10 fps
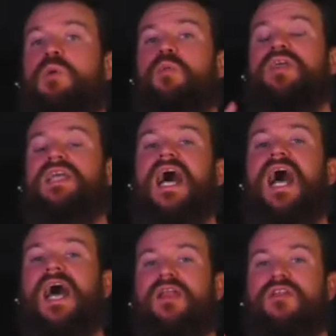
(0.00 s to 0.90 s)
What we
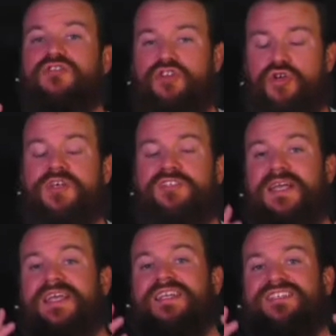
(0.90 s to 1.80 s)
can do
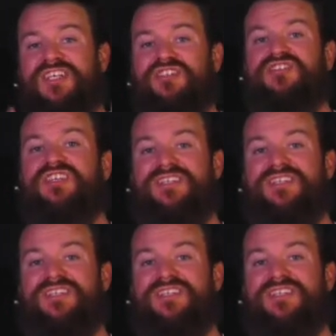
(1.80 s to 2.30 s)
is make a decision